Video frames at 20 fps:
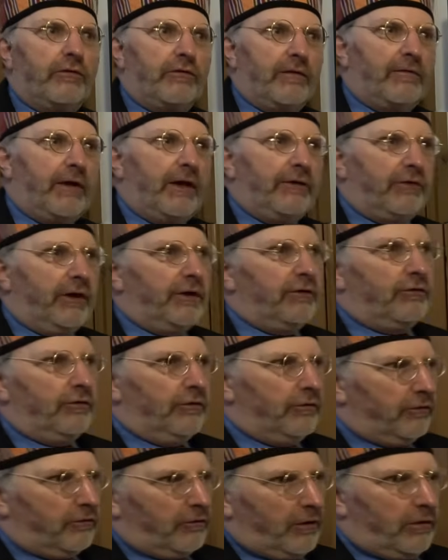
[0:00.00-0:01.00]

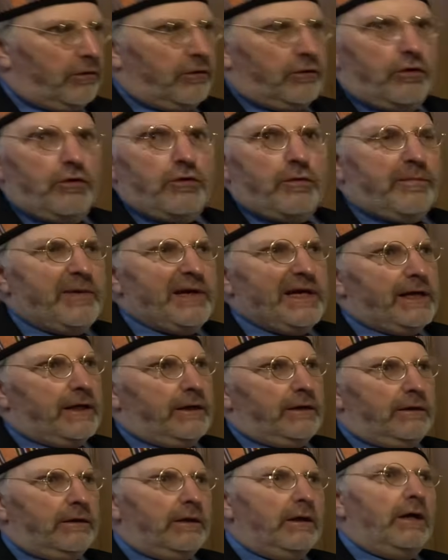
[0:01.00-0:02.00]
civilizations, so the
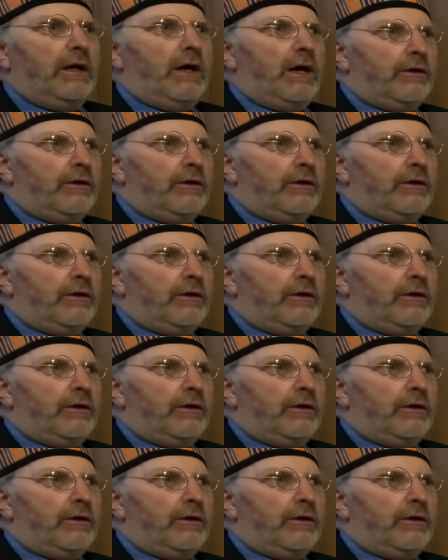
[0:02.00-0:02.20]
European,